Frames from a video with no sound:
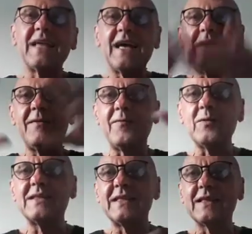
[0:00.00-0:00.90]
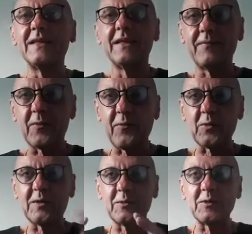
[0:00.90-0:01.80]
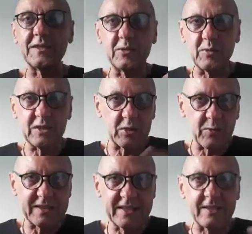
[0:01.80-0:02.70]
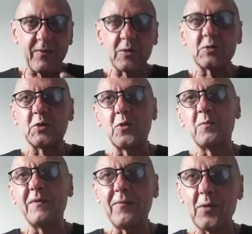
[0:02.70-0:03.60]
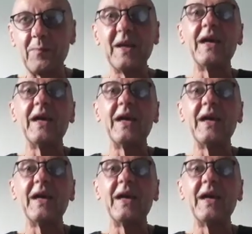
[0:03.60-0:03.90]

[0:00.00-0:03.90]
Everything. For the situation was dysfunctional before,